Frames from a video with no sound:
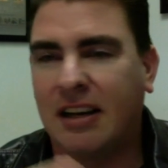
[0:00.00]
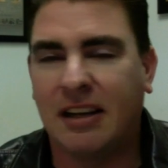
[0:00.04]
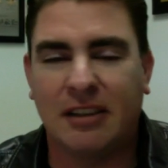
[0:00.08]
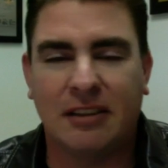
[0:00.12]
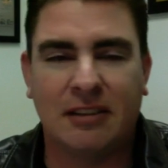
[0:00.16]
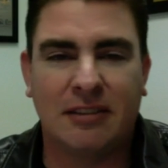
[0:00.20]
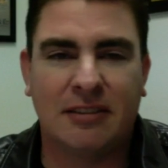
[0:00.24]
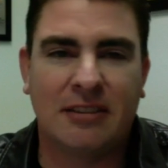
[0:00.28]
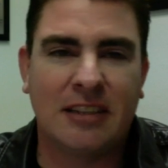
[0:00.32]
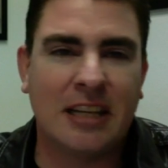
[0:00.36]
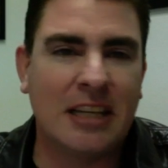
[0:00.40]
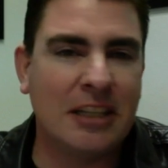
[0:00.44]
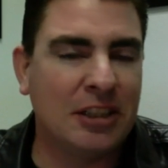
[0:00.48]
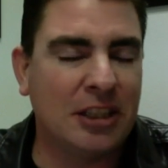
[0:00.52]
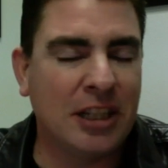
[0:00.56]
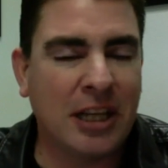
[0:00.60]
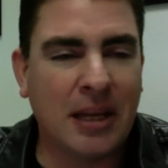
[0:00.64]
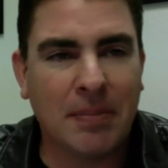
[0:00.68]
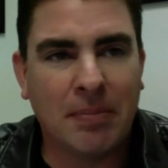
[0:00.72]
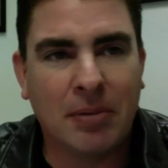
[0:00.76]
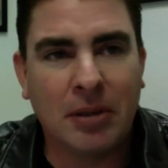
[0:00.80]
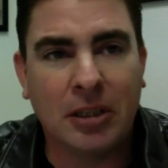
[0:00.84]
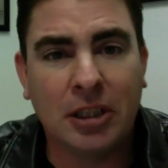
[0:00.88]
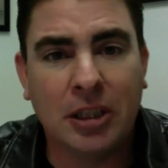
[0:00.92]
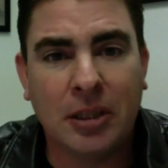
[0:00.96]
state
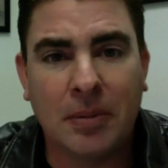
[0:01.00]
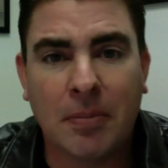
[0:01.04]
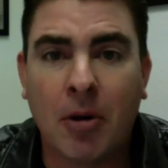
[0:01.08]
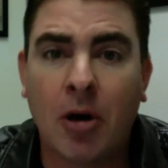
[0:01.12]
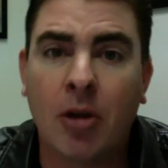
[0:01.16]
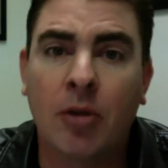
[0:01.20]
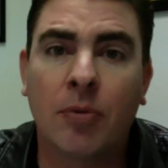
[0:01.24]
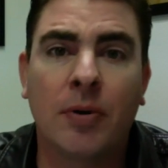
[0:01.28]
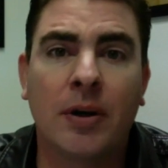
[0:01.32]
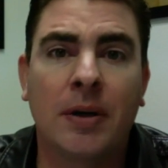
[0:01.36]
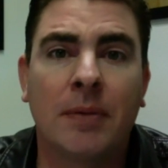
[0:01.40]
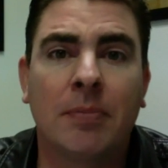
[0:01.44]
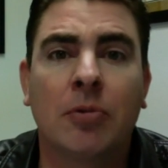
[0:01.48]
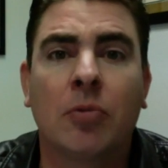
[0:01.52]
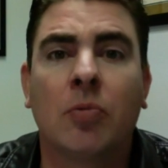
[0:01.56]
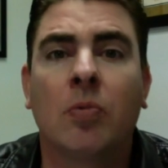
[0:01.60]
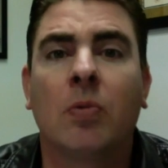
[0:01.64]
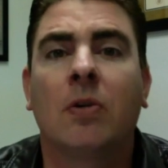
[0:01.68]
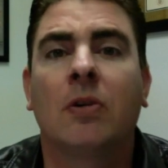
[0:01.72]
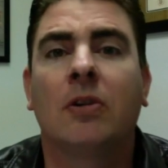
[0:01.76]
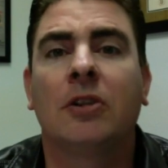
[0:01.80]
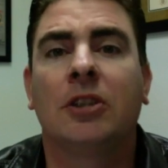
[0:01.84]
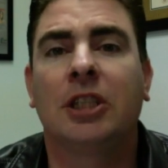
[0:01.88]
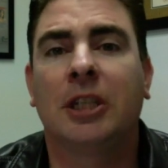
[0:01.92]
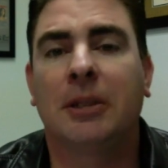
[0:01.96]
championship all the way up to
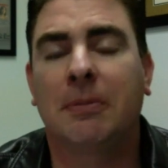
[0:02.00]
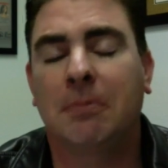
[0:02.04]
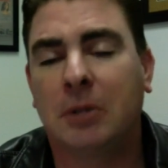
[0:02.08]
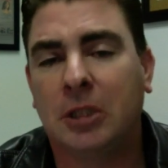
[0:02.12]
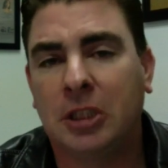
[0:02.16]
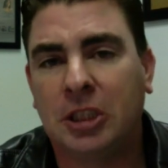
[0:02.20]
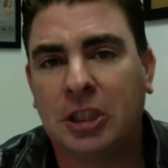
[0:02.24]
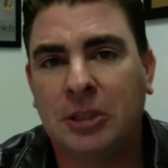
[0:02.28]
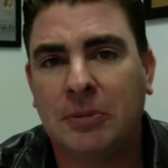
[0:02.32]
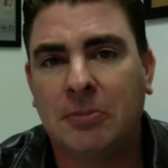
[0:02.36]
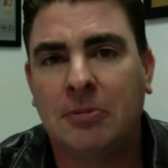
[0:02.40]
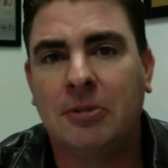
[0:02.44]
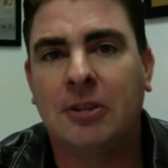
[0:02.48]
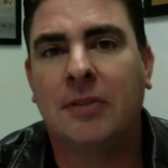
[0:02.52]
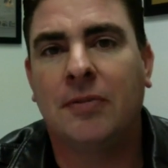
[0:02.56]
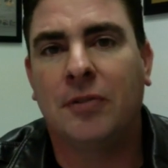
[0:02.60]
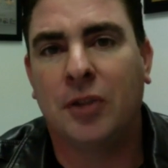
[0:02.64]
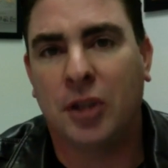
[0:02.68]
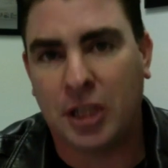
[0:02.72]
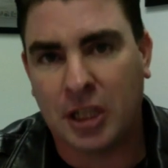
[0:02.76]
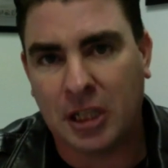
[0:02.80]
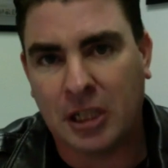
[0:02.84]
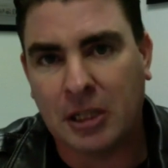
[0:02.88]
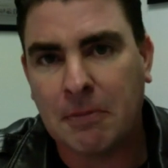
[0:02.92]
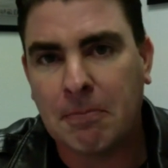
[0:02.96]
world championships, even
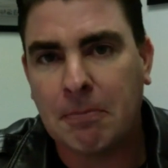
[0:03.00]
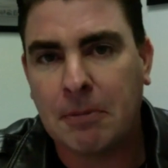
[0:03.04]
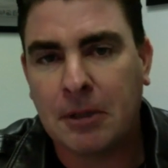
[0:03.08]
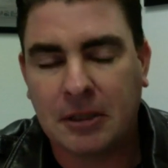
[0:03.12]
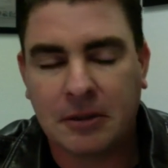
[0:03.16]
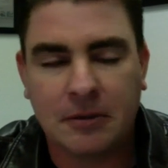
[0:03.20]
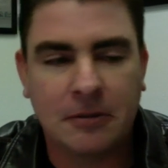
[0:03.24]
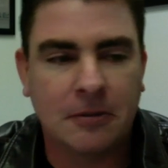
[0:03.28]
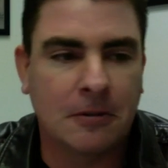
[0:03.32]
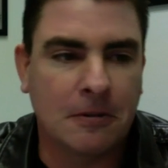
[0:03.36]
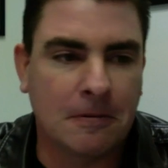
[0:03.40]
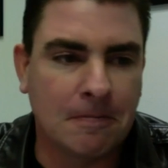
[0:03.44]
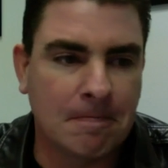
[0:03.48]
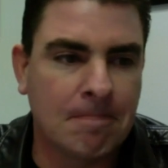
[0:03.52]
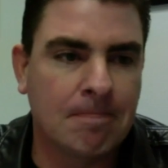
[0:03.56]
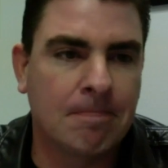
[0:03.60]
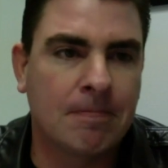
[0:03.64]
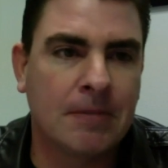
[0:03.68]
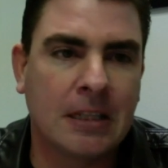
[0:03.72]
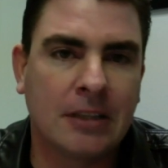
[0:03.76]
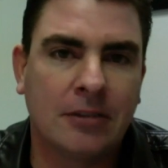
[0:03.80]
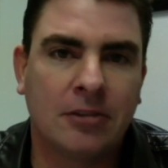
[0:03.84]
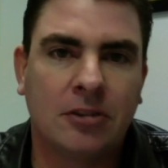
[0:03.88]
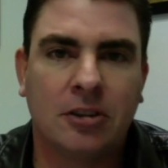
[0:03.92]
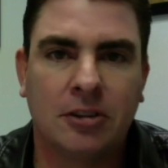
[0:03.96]
the Olympics. So
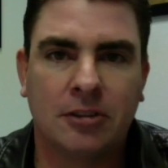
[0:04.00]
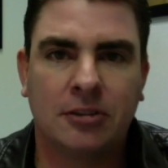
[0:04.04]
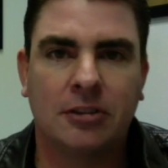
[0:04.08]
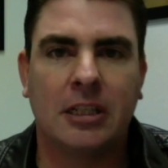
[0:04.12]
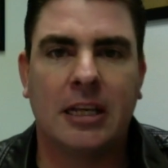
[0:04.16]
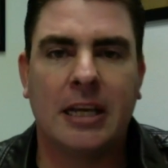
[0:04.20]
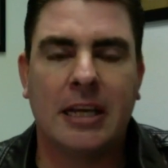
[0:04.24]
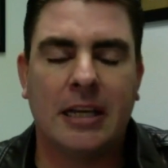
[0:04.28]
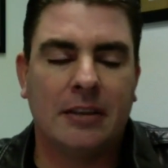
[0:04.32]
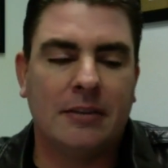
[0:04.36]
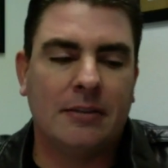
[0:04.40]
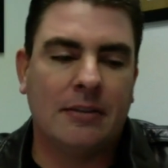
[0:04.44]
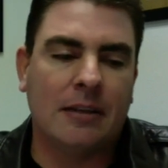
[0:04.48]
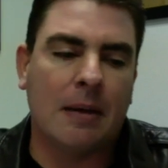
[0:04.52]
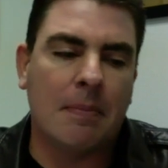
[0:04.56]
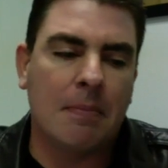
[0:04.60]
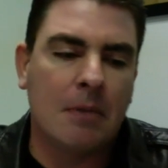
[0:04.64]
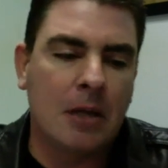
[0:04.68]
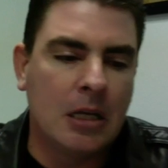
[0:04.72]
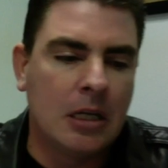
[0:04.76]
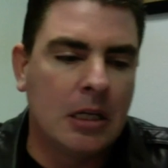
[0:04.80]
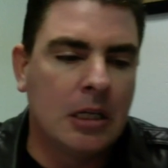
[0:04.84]
that's just a heads up.